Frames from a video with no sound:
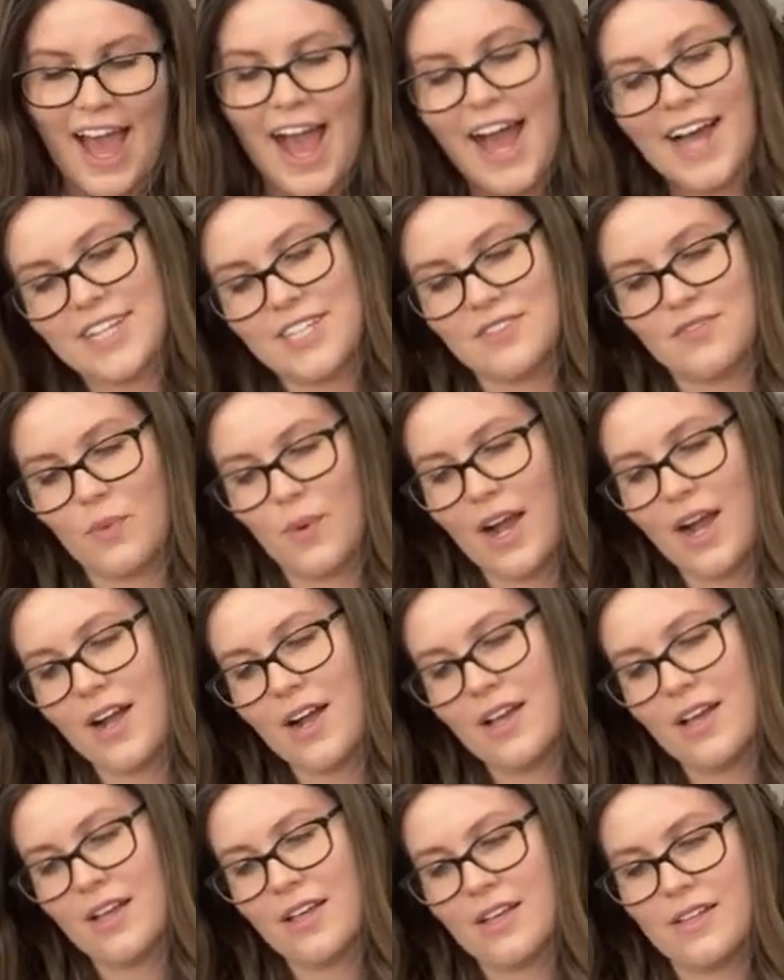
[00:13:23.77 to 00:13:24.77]

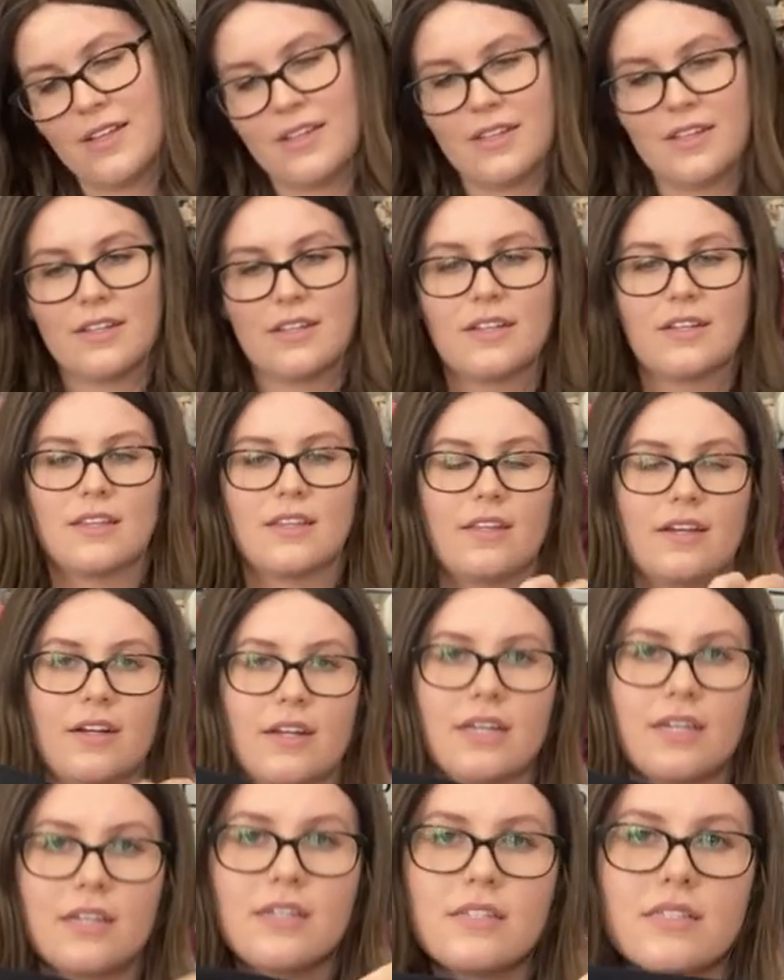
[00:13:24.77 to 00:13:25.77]
activewear. There
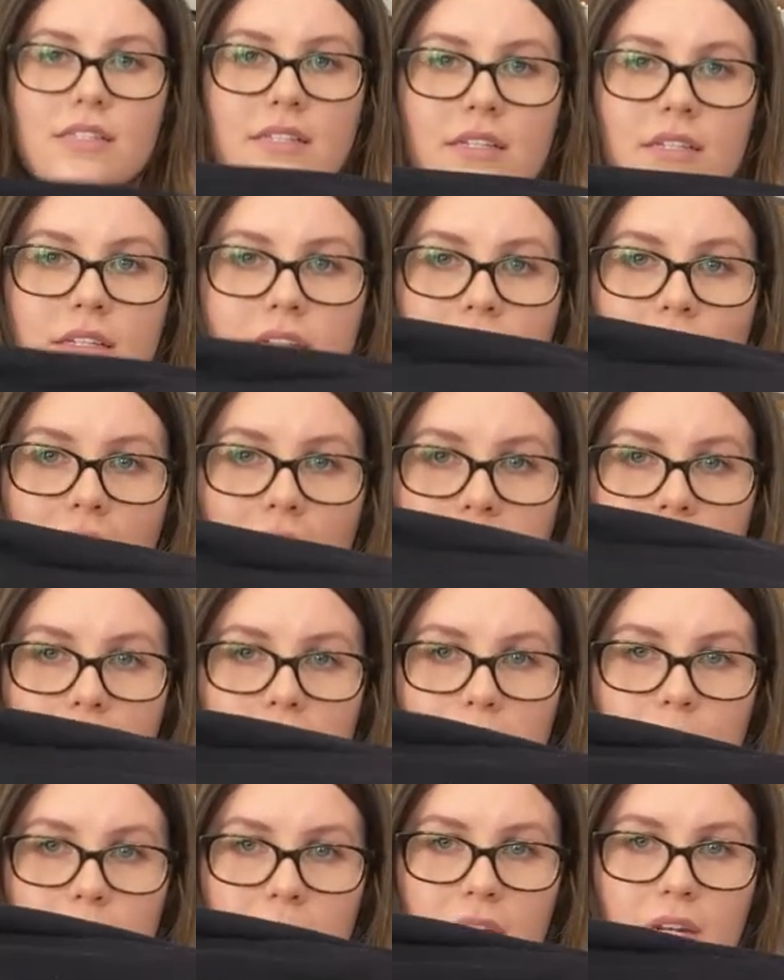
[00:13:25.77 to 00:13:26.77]
it is. I
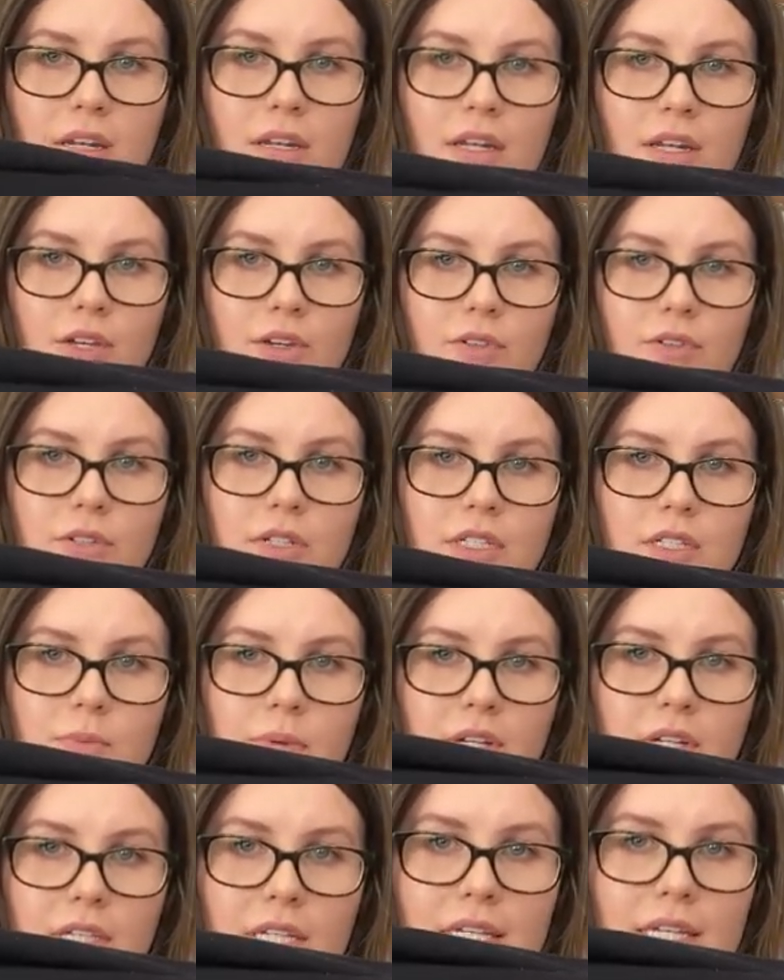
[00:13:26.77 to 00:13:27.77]
am nude,
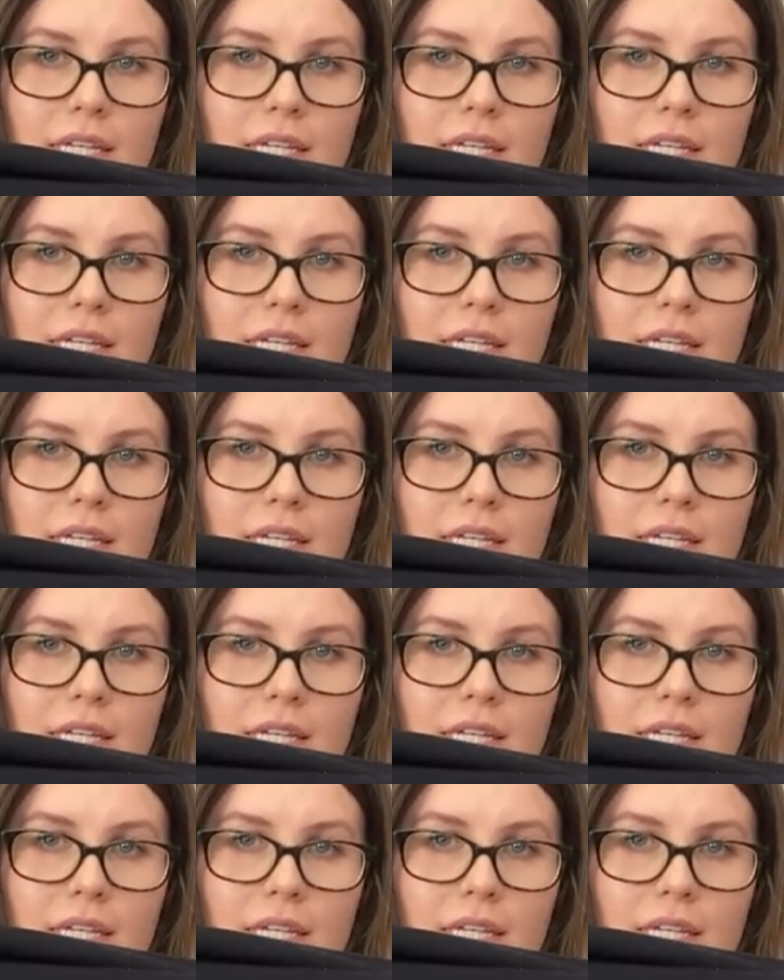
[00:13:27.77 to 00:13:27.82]
spelled